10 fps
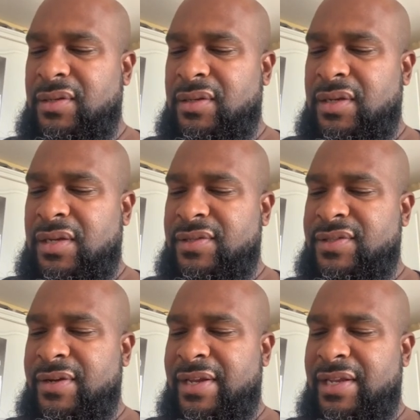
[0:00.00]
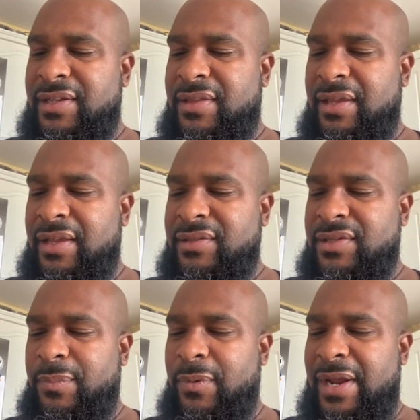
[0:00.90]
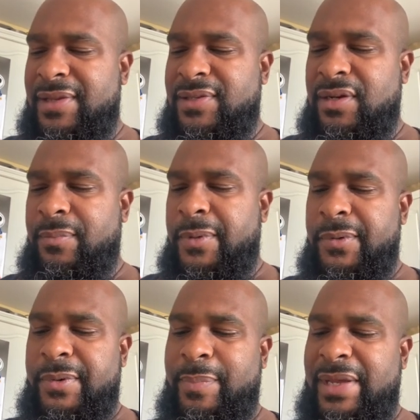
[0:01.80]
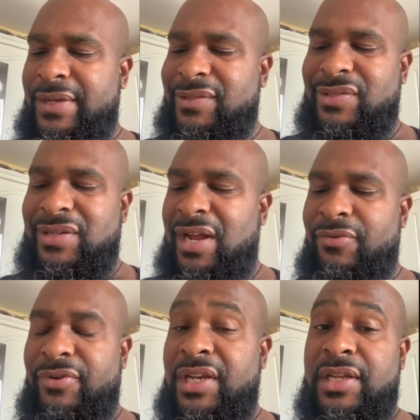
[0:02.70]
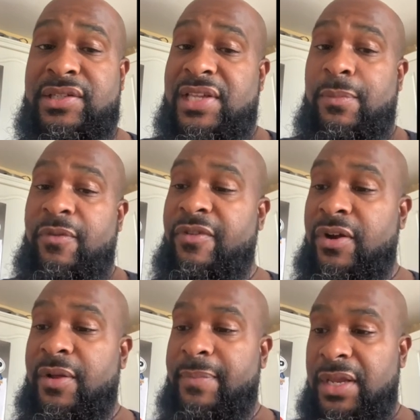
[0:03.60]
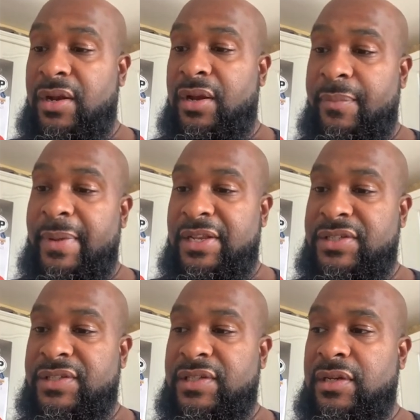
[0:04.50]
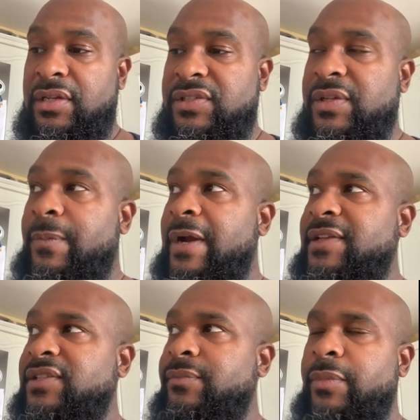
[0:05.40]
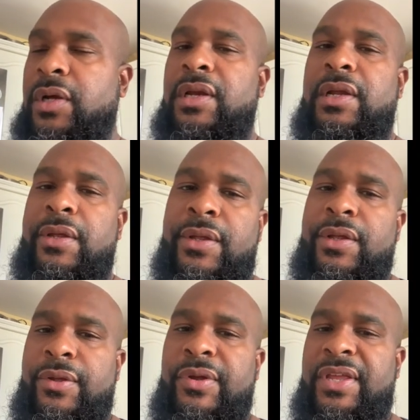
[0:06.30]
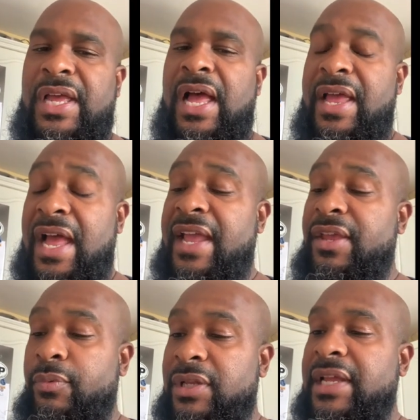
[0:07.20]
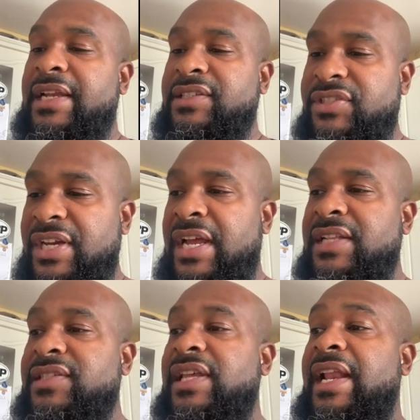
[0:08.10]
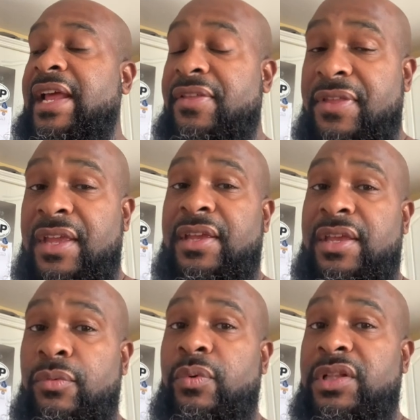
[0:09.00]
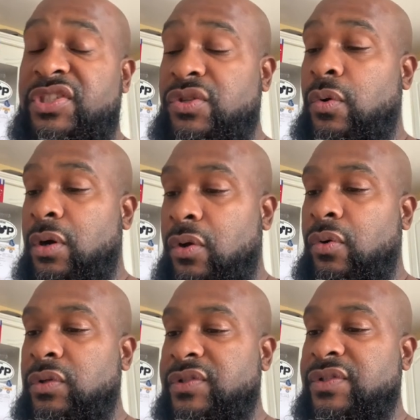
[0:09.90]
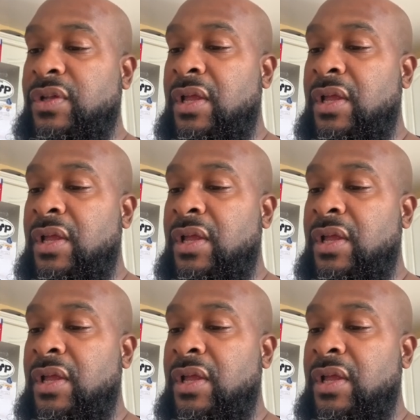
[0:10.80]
Is there anything else surprising about the bench? Not really. Timo Werner being on the bench is a little surprising, but he will get his chance, and I think he will score goals